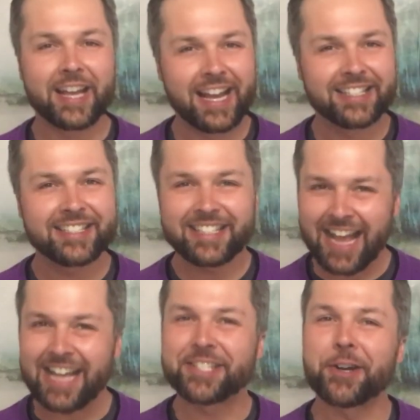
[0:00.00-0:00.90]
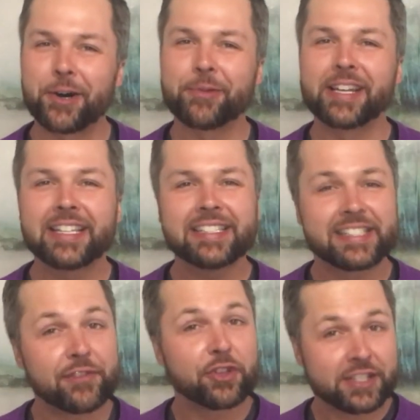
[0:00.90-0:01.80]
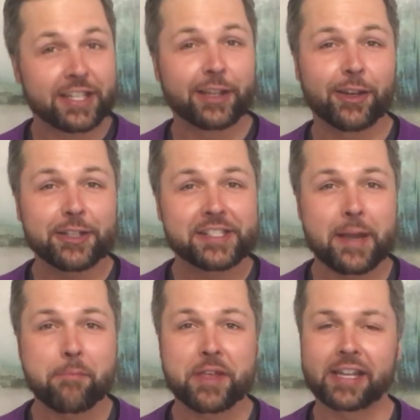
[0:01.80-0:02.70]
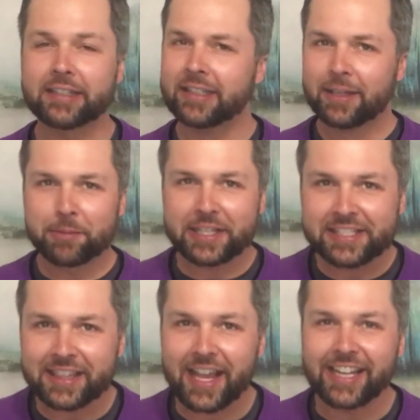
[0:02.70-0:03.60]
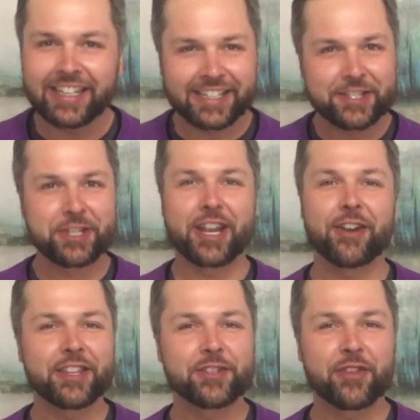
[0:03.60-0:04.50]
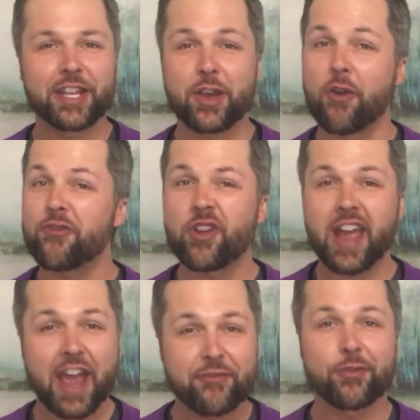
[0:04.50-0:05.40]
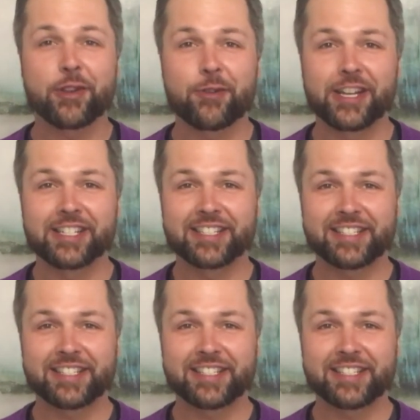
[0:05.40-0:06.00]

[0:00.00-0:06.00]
And, as always, if you did learn something, please like and share this video for everyone to